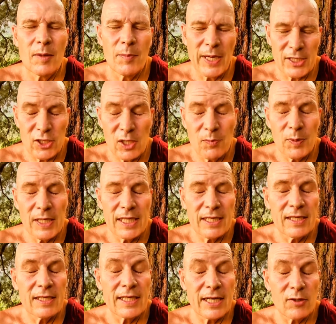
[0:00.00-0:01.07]
compassionate
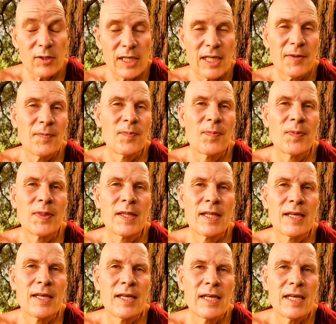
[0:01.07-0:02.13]
pity, karuna,
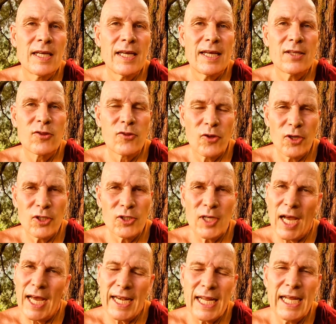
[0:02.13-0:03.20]
and
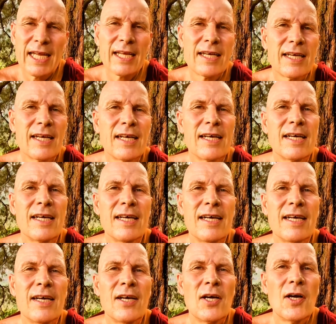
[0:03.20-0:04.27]
third jhana
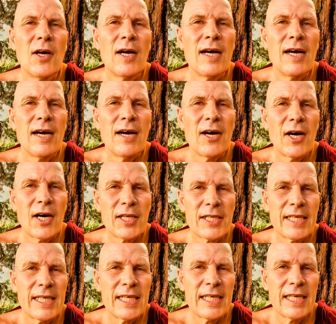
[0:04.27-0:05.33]

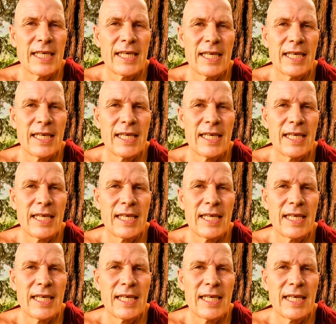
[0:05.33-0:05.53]
on